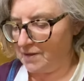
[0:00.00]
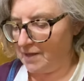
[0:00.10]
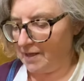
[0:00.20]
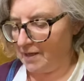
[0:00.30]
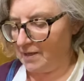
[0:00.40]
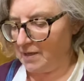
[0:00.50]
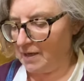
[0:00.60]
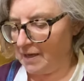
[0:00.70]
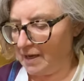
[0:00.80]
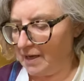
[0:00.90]
then
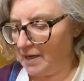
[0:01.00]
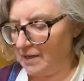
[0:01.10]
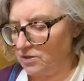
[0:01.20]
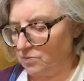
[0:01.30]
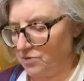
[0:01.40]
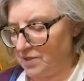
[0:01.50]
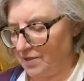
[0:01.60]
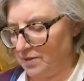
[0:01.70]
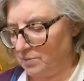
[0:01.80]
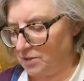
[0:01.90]
I end up with a
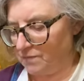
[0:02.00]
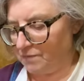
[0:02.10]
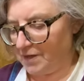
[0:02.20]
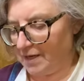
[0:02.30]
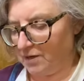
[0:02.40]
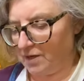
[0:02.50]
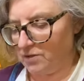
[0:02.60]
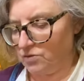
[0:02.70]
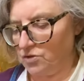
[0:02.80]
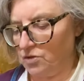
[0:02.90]
little bit of flour at
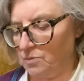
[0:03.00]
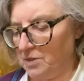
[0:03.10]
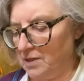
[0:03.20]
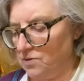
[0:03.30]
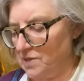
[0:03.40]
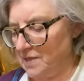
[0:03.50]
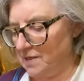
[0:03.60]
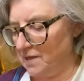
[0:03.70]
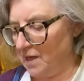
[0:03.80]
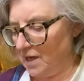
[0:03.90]
the top. Can you see?